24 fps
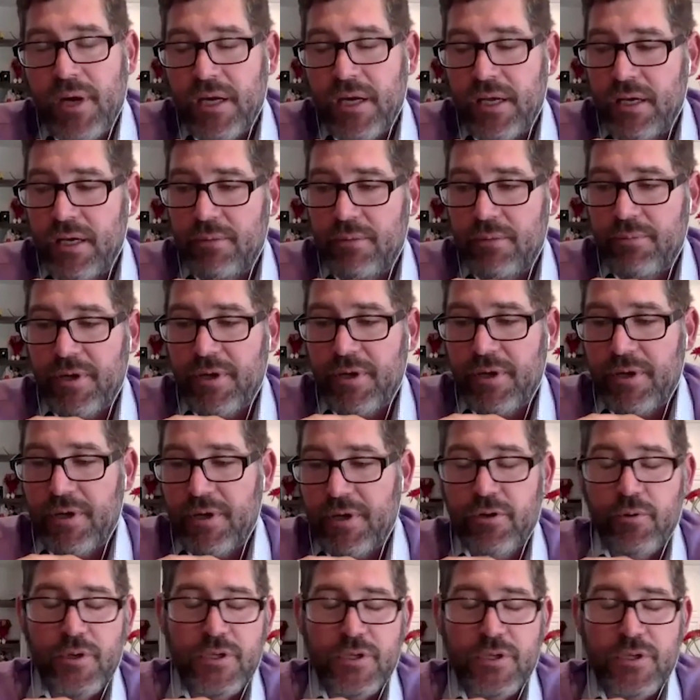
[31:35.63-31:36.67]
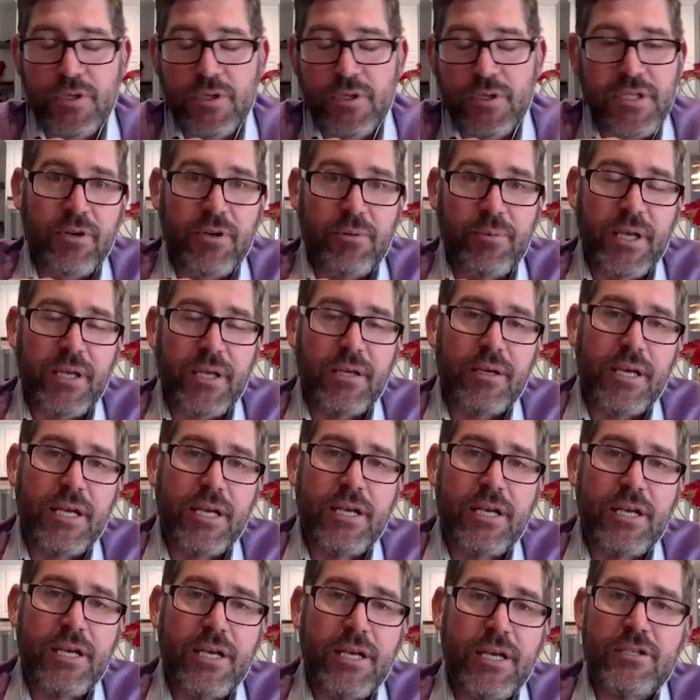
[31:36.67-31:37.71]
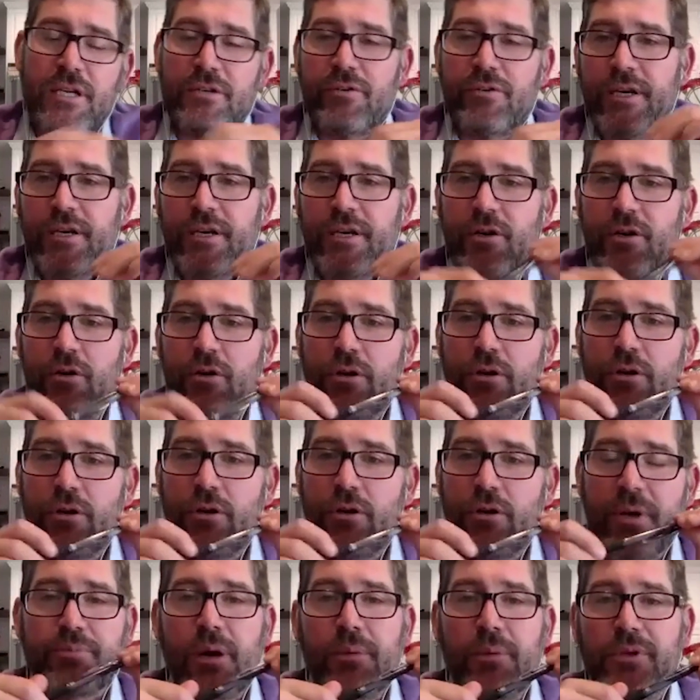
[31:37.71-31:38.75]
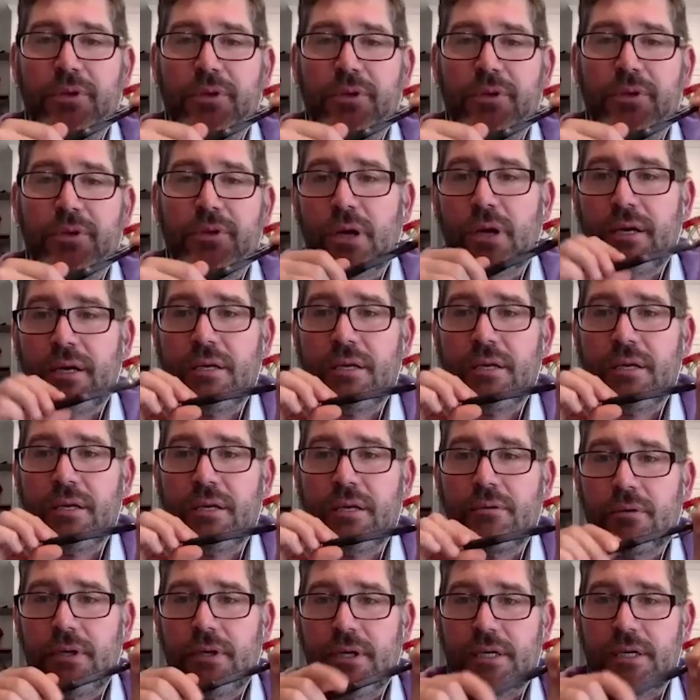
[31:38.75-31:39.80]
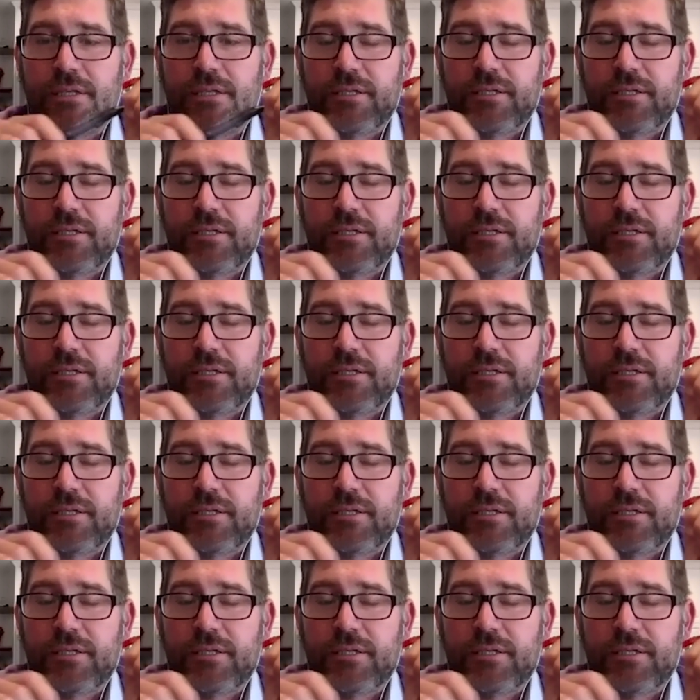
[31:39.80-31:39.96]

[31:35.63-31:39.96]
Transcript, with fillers: My uh, my father always laughed at me. He said, "Greg, you know the biggest problem with door knocking?"